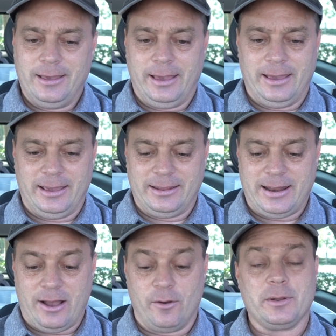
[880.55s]
And
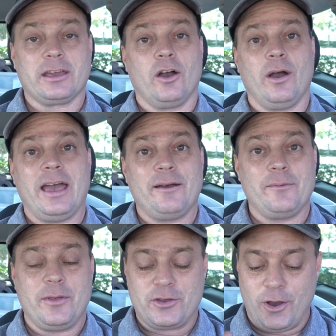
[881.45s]
now I'm going to
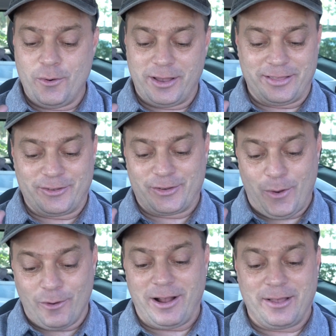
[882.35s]

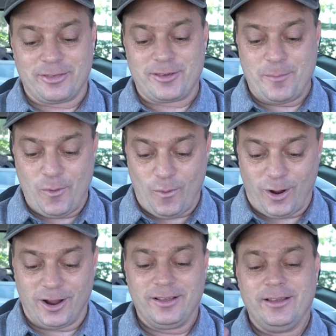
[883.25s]
go around some
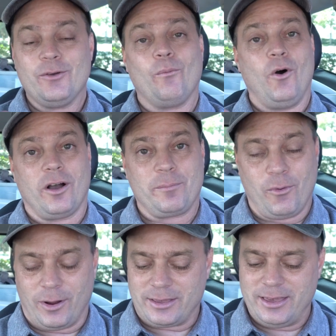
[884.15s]
more. Walk
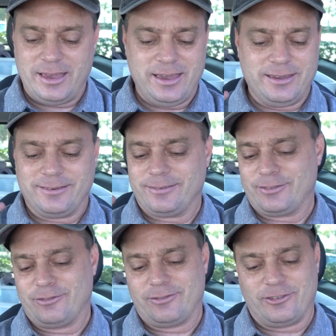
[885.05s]
port key,
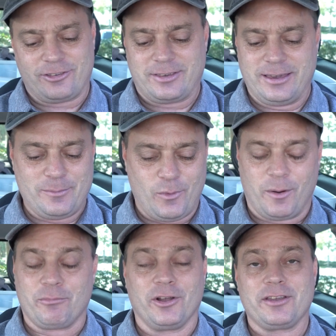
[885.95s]
just get
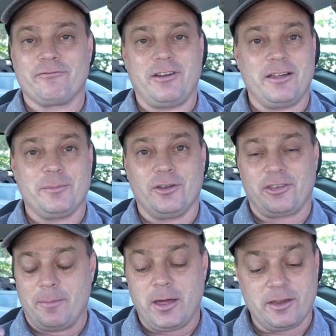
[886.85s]
more brilliant
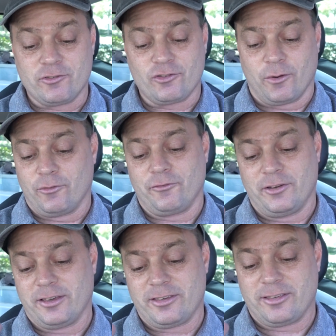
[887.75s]
foundables. I'm not even sure if we'll
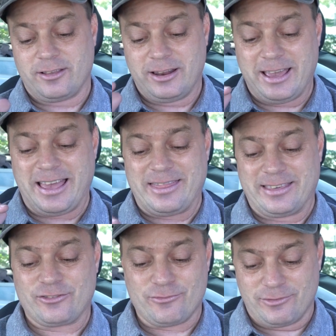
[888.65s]
finish this today. At
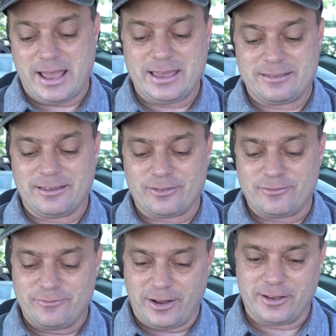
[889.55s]
this rate, it's
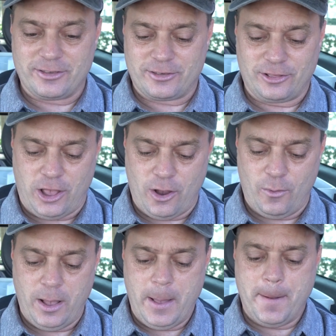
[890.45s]
very slow.